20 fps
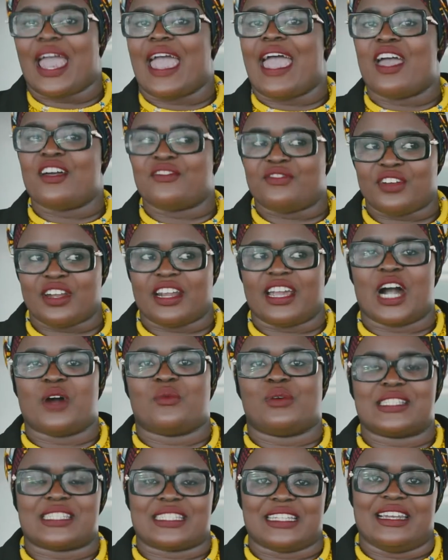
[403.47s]
Every girl
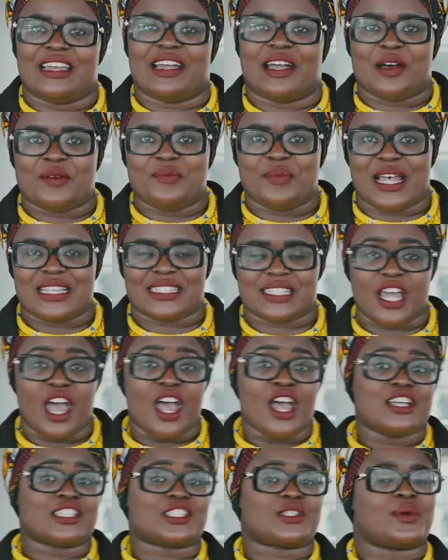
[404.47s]
wants to look her
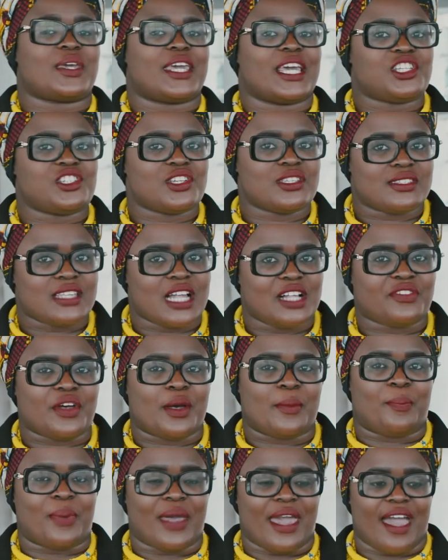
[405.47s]
best. So get yourself
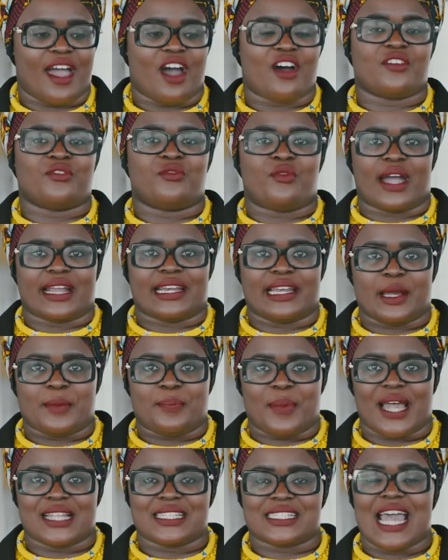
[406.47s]
a pair of wide
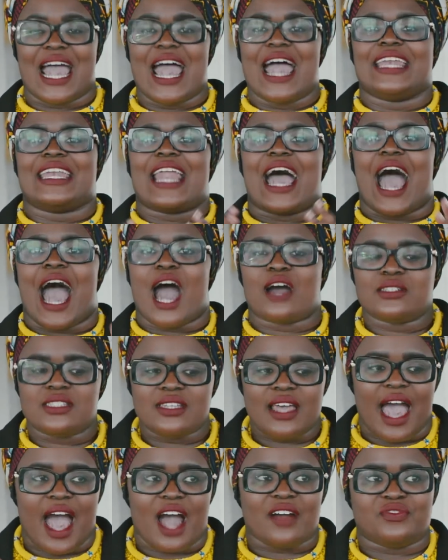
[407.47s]
leg pants. Now, how
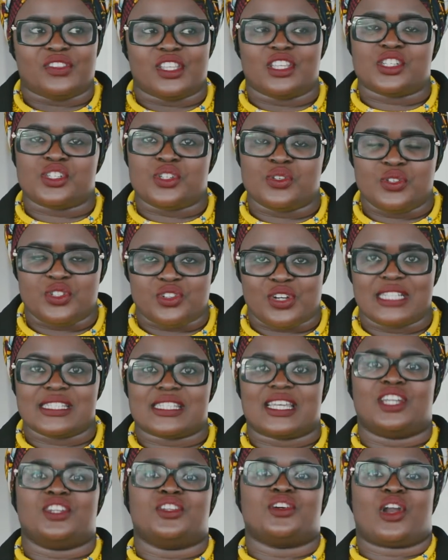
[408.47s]
to have these two
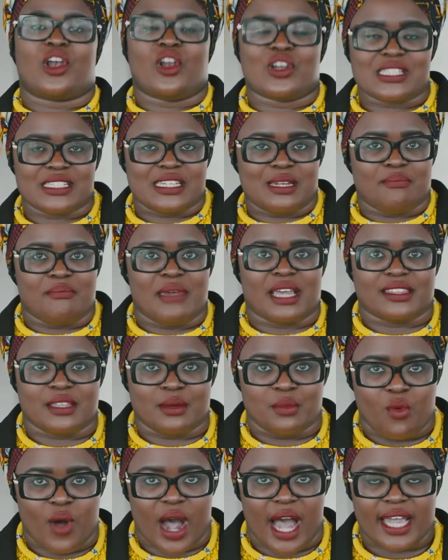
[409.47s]
trends in your closet and make
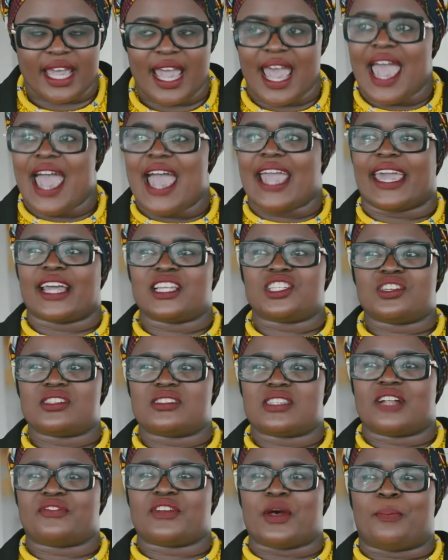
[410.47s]
them work? Get
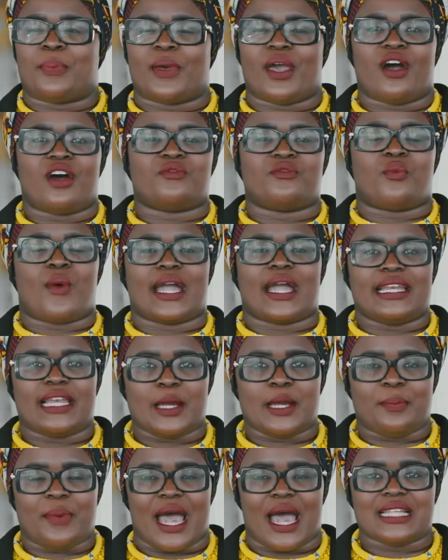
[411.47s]
yourself a pair of wide
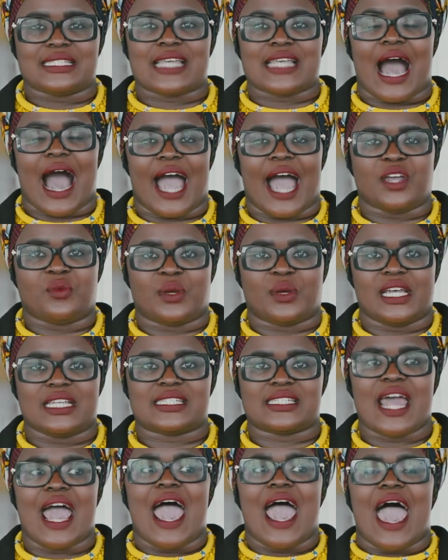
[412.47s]
leg pants, high
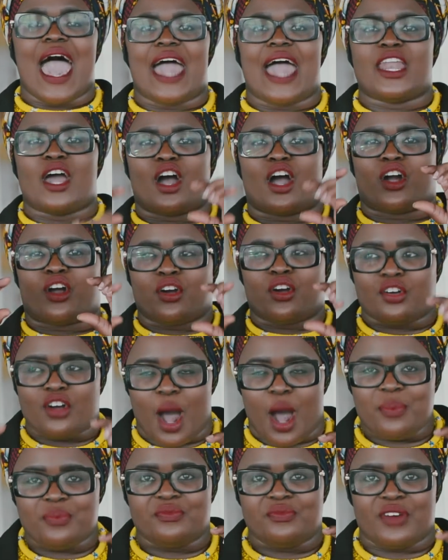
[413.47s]
waist, and a
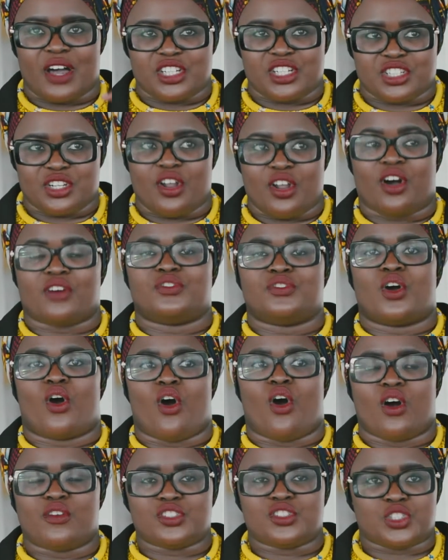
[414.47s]
crop version of the
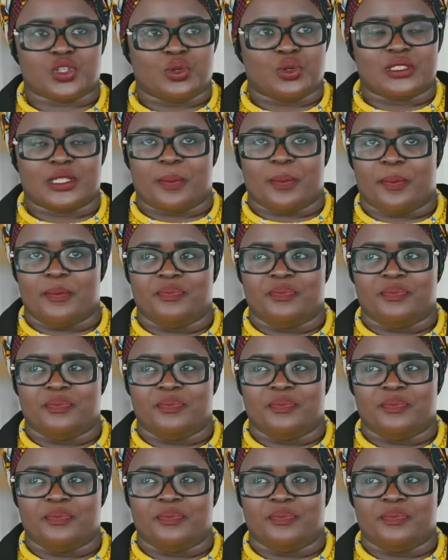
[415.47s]
off-shoulder